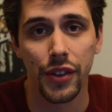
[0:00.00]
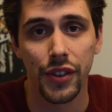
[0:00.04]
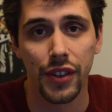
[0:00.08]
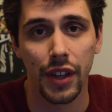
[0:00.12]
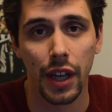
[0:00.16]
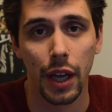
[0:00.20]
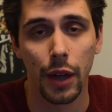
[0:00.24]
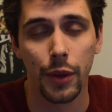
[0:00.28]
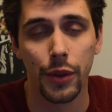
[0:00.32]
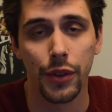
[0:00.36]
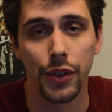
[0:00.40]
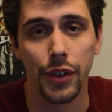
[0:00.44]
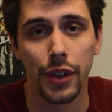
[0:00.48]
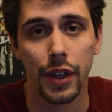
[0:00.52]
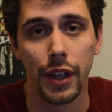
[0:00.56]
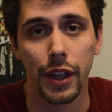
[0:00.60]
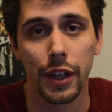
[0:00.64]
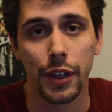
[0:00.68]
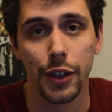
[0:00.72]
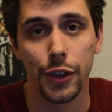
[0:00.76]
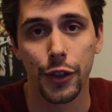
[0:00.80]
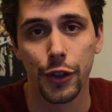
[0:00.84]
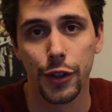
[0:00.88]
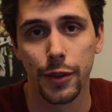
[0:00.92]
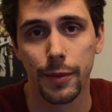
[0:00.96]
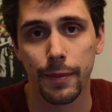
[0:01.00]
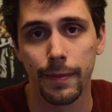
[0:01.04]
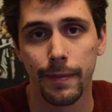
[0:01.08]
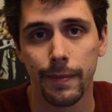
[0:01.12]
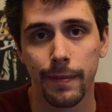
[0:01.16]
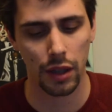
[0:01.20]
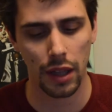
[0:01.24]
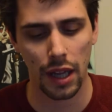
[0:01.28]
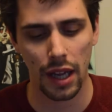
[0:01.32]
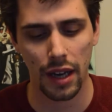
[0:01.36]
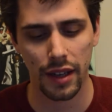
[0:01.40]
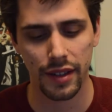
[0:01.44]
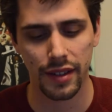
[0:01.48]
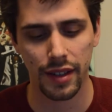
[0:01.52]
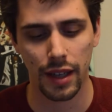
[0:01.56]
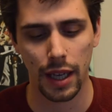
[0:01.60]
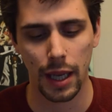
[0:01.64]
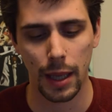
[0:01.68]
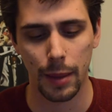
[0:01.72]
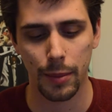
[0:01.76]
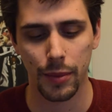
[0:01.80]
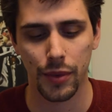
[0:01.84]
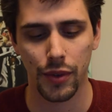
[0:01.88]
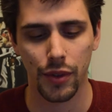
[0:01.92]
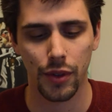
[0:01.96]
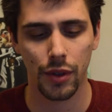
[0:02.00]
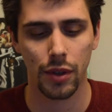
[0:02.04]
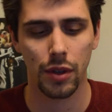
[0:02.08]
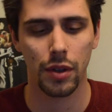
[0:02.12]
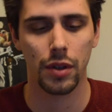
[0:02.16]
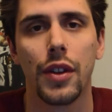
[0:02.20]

Soundstage. A lot of times